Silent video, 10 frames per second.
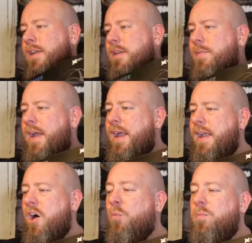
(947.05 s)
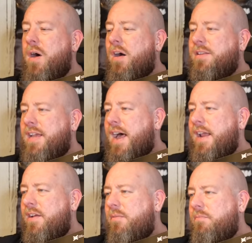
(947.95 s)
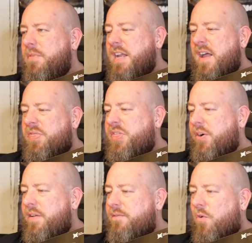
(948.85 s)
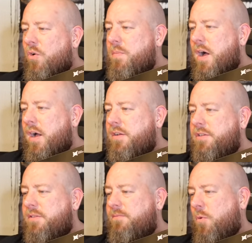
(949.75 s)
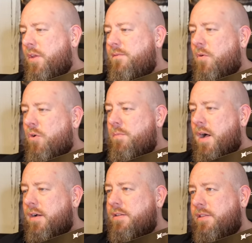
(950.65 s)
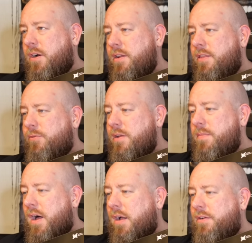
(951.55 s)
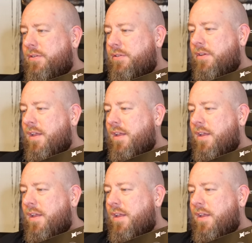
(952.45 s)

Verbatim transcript: eBay, open box item, you got 34 bucks, 44 bucks, 33 bucks,